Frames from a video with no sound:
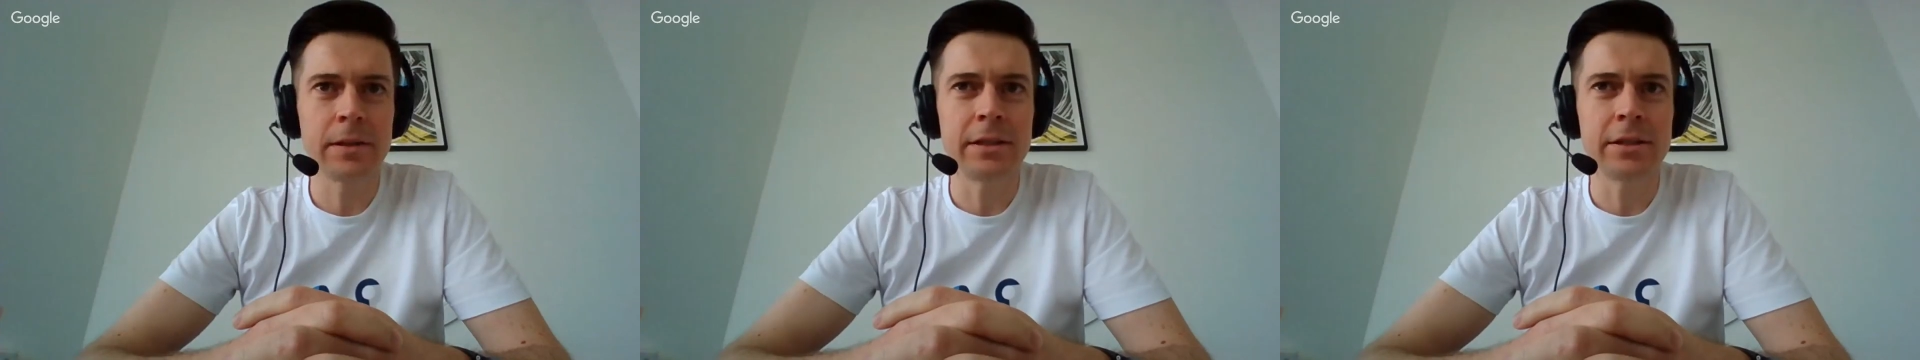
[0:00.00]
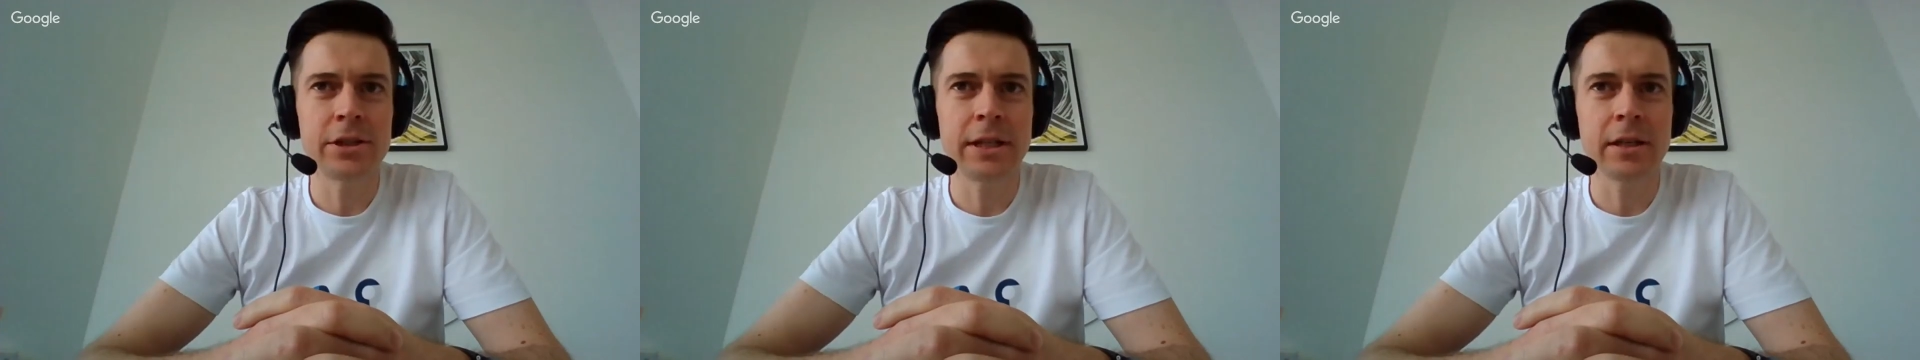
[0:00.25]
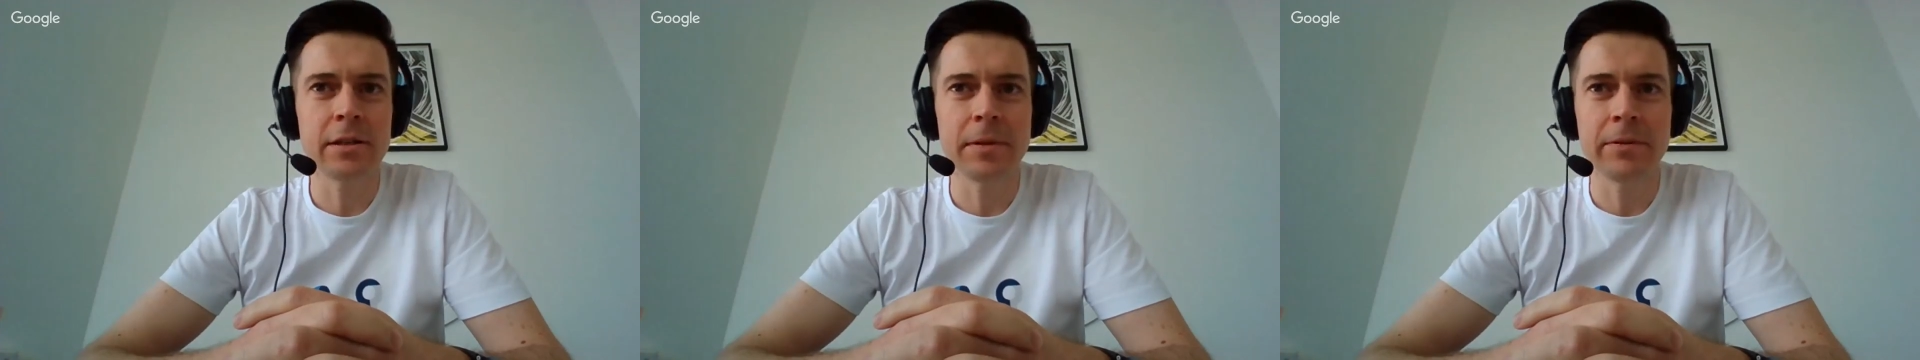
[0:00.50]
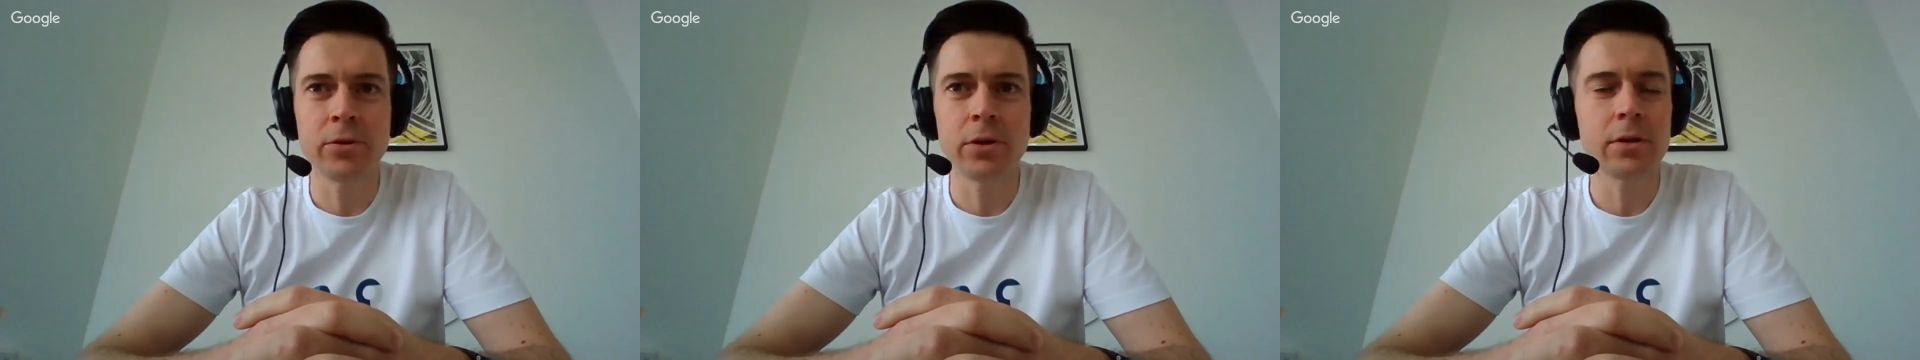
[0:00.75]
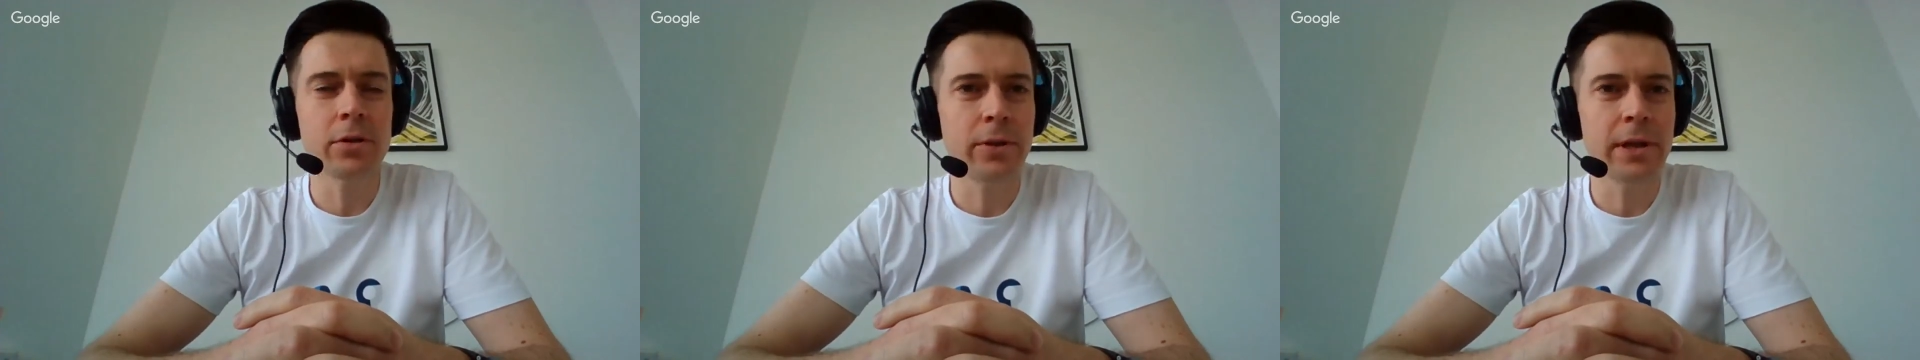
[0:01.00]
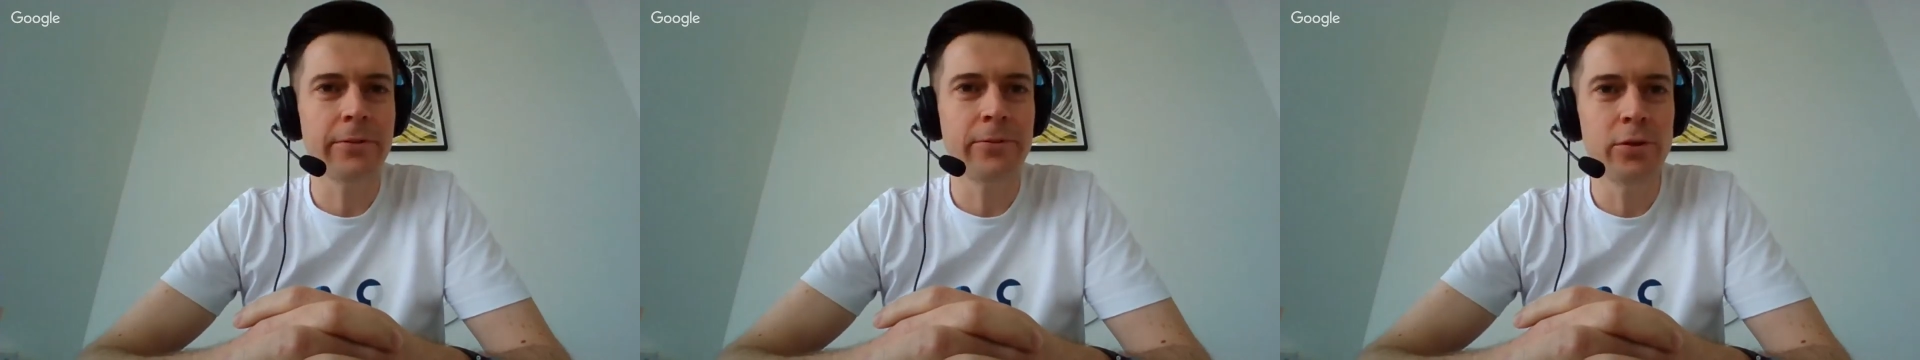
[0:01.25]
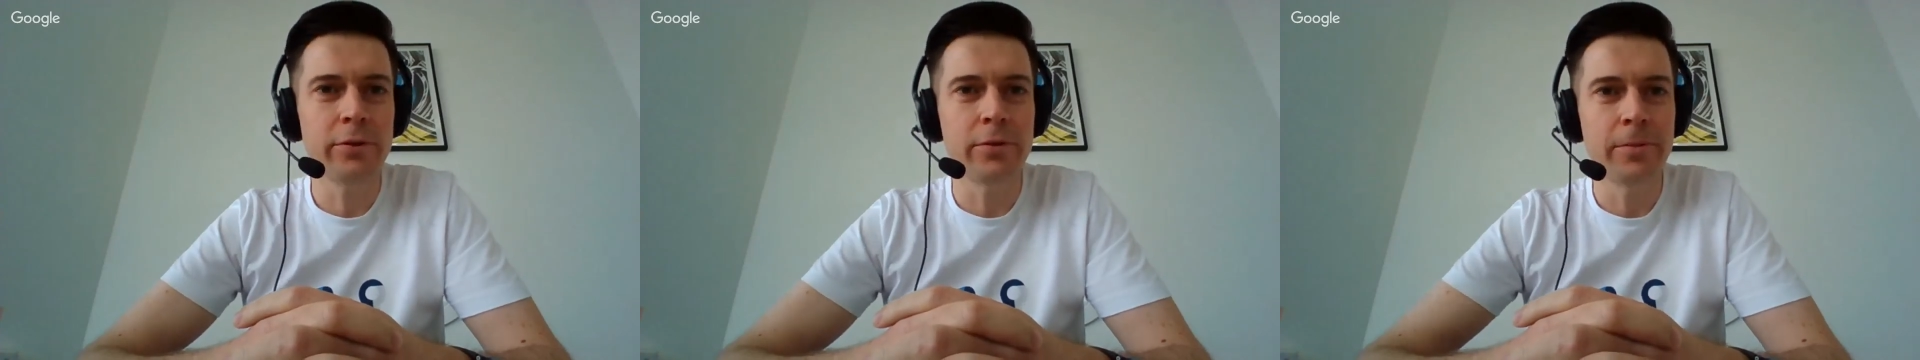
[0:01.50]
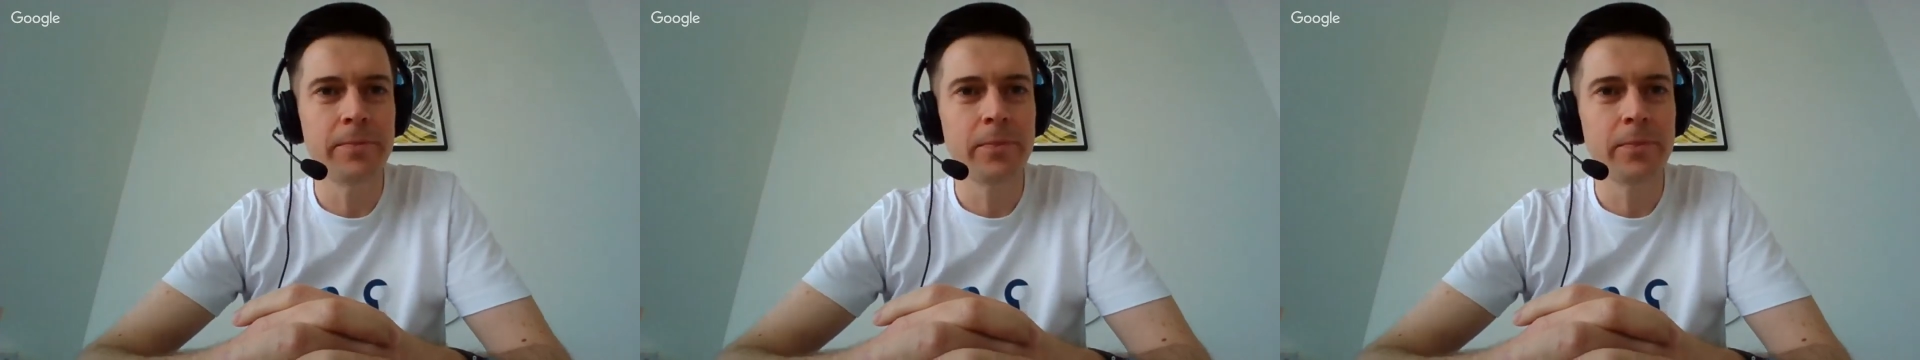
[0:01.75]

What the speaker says: need to check, I've got quite a few